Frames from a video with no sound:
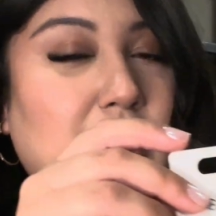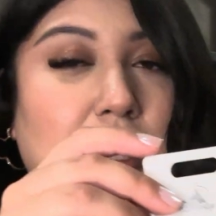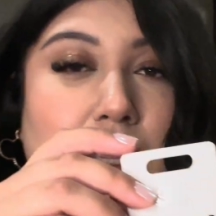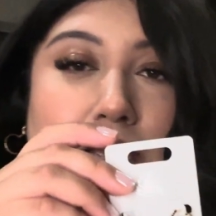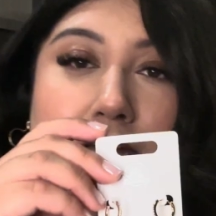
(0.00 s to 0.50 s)

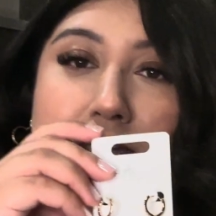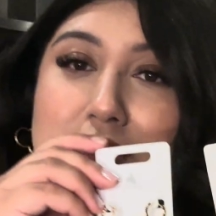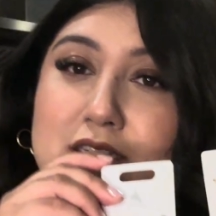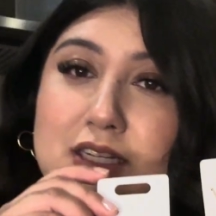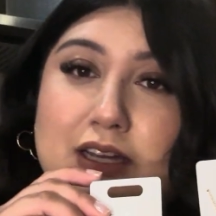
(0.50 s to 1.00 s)

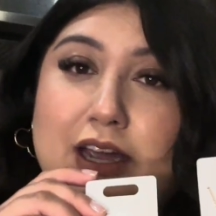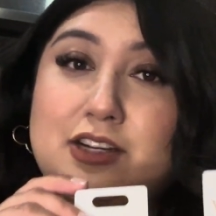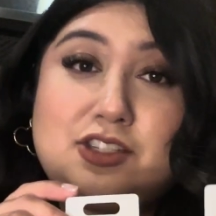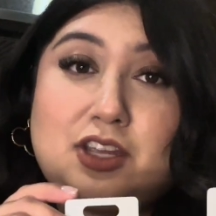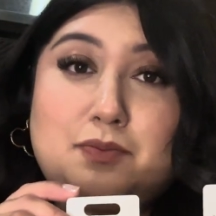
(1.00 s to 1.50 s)
and I
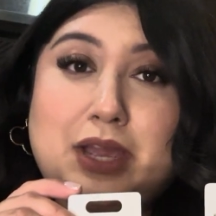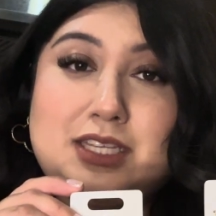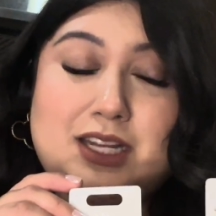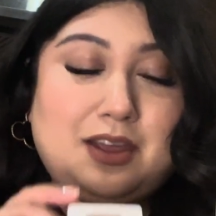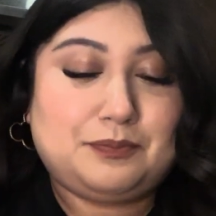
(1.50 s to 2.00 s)
just couldn't
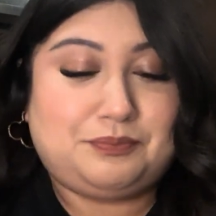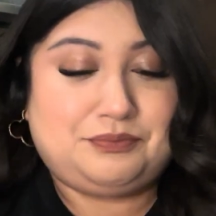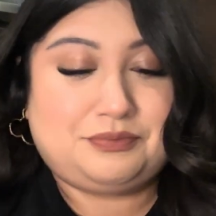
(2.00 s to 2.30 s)
pass it up.